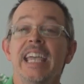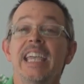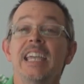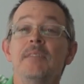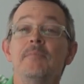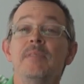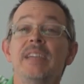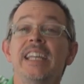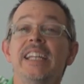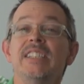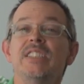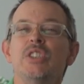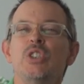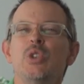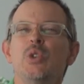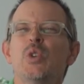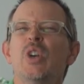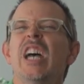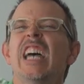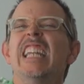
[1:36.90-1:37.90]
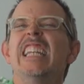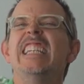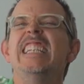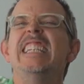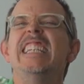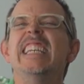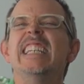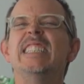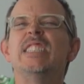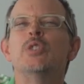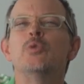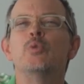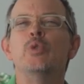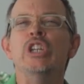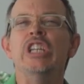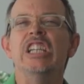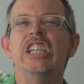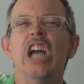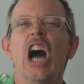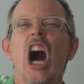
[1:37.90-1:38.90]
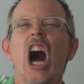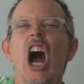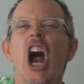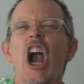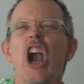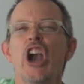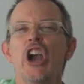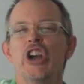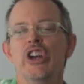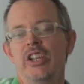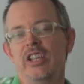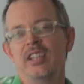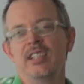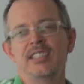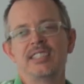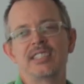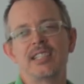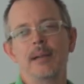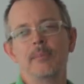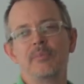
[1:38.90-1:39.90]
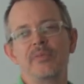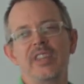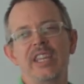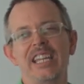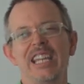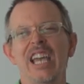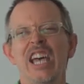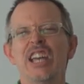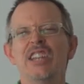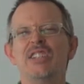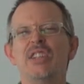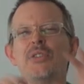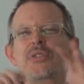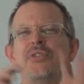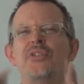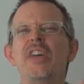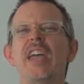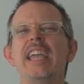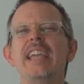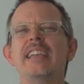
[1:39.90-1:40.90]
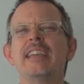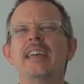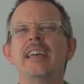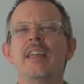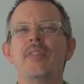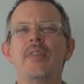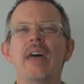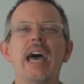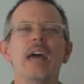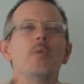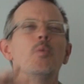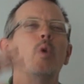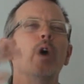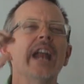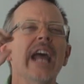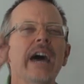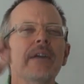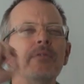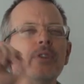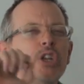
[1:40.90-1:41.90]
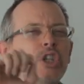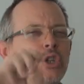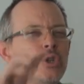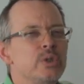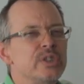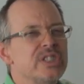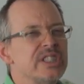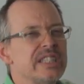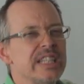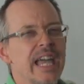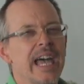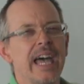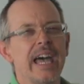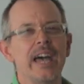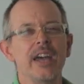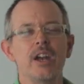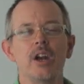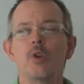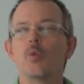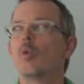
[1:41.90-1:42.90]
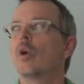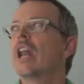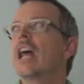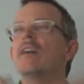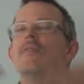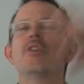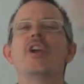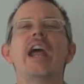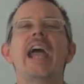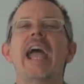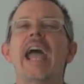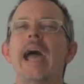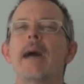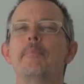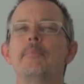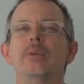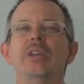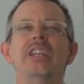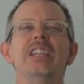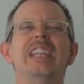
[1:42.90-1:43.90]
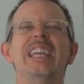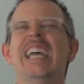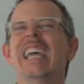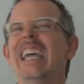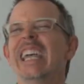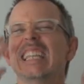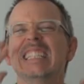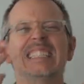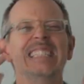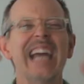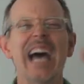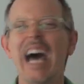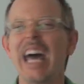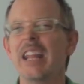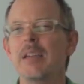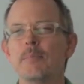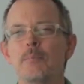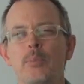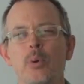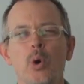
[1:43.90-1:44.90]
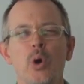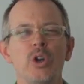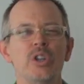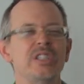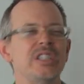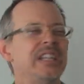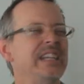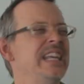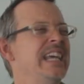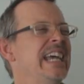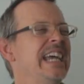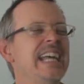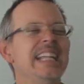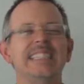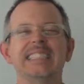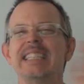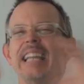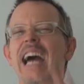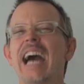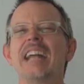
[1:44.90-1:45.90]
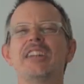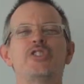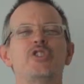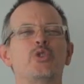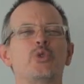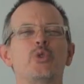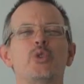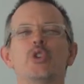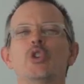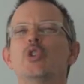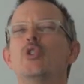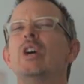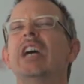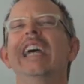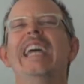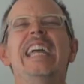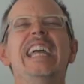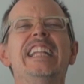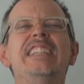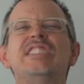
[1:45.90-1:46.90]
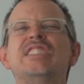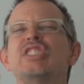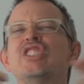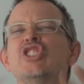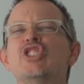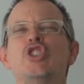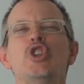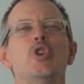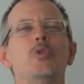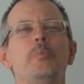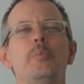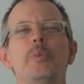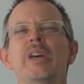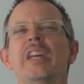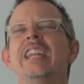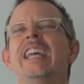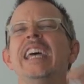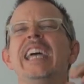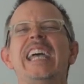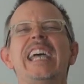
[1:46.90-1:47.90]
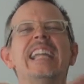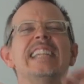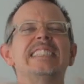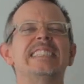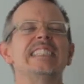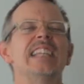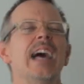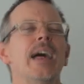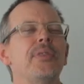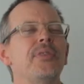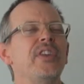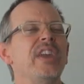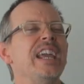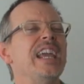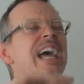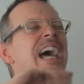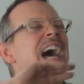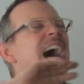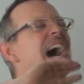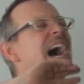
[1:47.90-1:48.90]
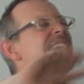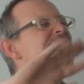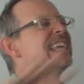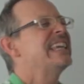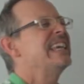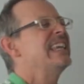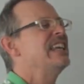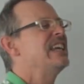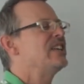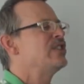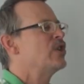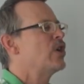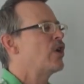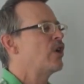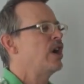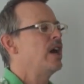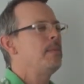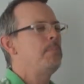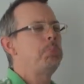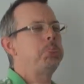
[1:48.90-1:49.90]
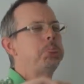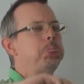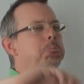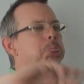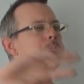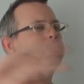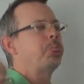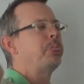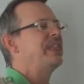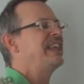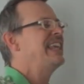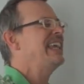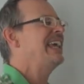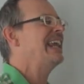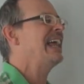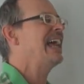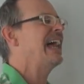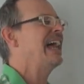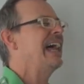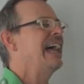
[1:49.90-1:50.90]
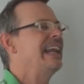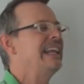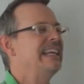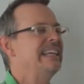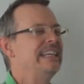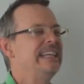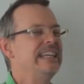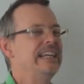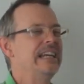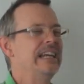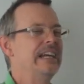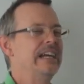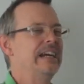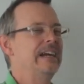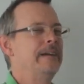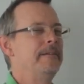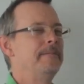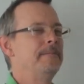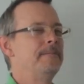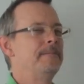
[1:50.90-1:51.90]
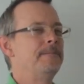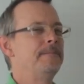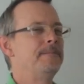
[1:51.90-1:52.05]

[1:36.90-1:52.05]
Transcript: It means to disregard something, to think that whatever you said or whatever happened is not important, it's not true, it's stupid, it's nothing, I can ignore it, get out of here.